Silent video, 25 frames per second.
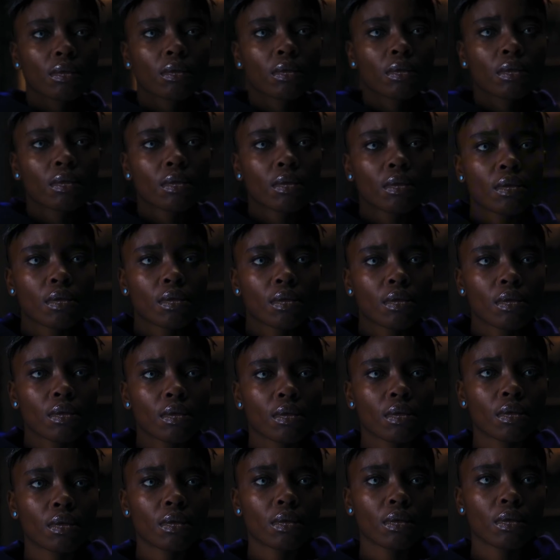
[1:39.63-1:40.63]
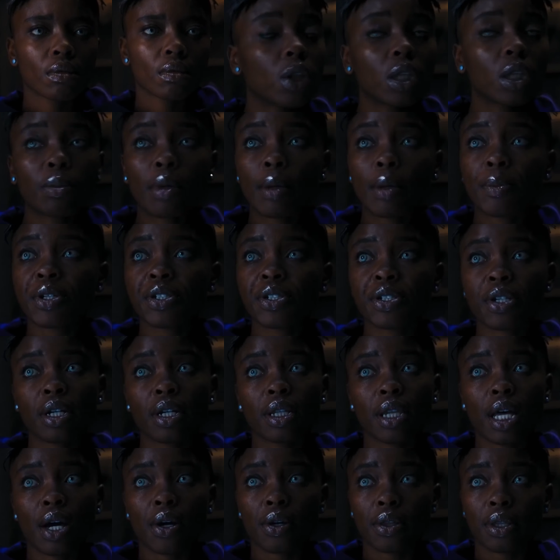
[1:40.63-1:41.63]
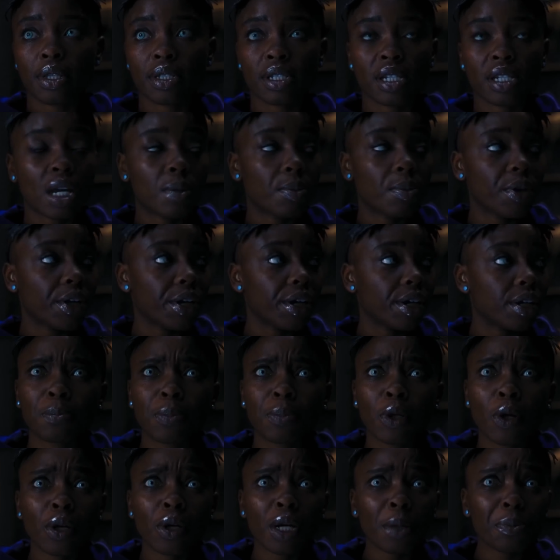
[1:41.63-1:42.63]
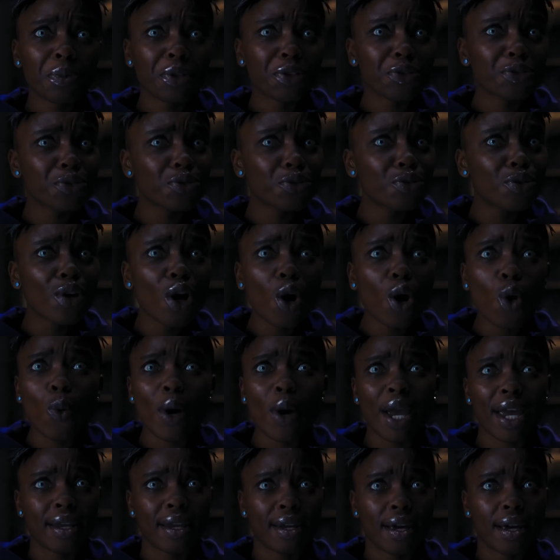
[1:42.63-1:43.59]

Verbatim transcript: school clowns. Only members are allowed in this library. Poke up, there's no way in